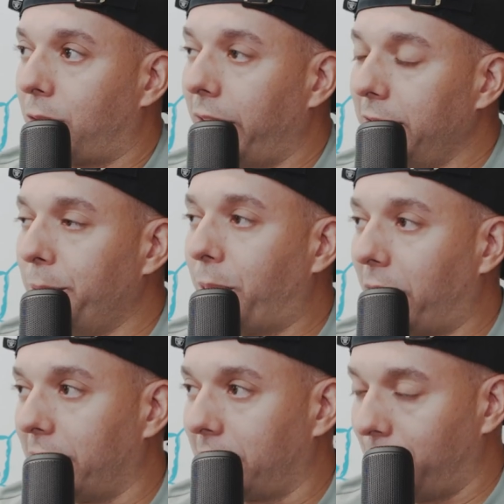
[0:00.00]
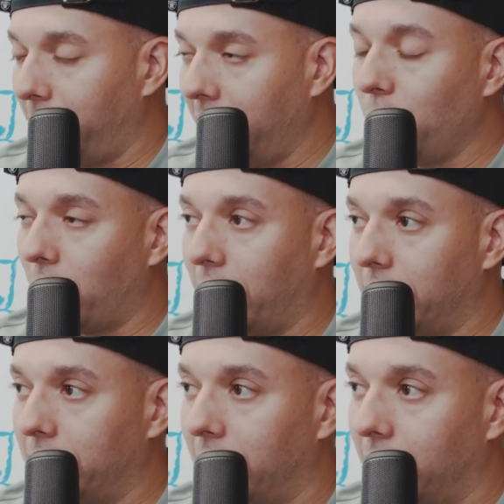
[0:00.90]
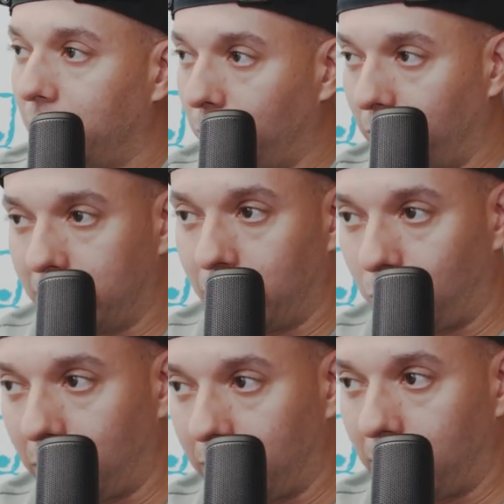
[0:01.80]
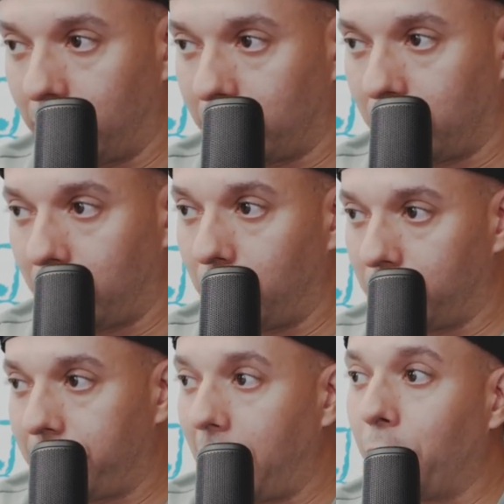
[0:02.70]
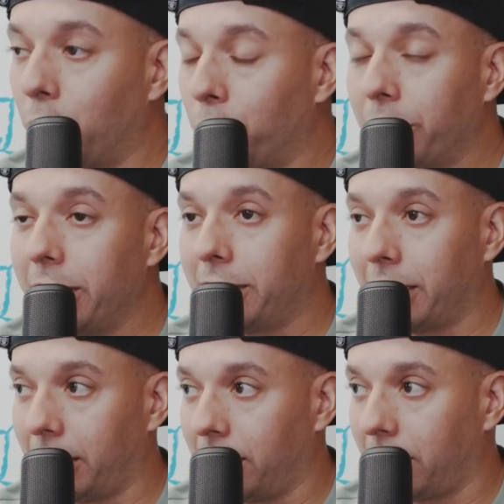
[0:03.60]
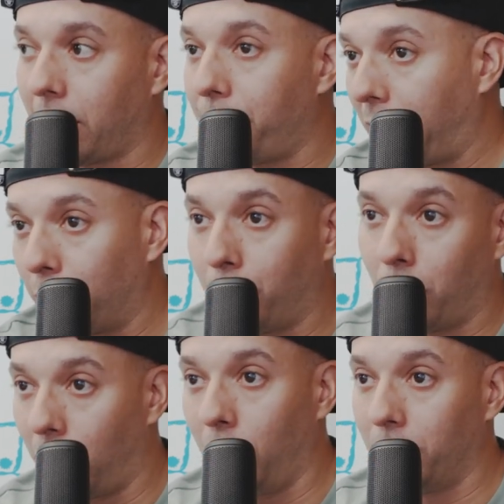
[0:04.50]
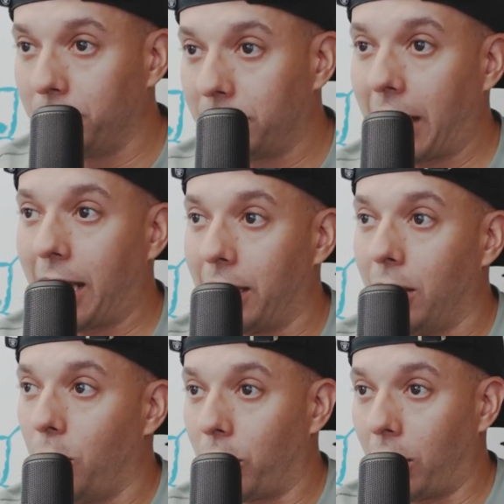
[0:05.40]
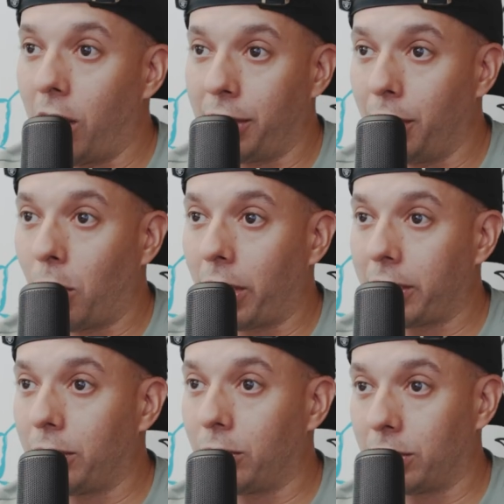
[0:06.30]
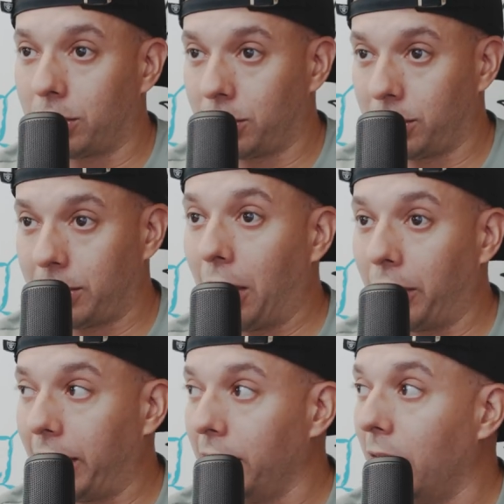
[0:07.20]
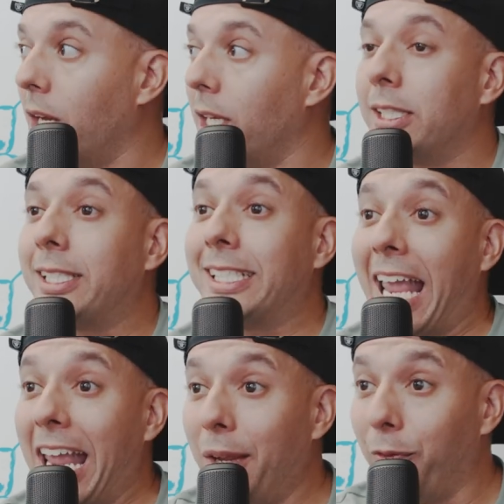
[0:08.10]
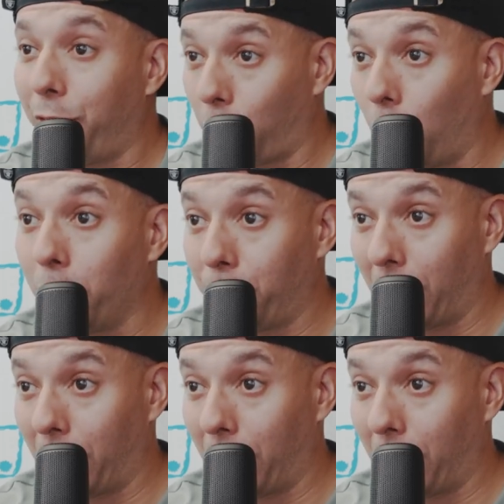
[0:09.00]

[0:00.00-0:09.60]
crazy part to me was there was several recent comparable homes that were on the market or selling. Same floor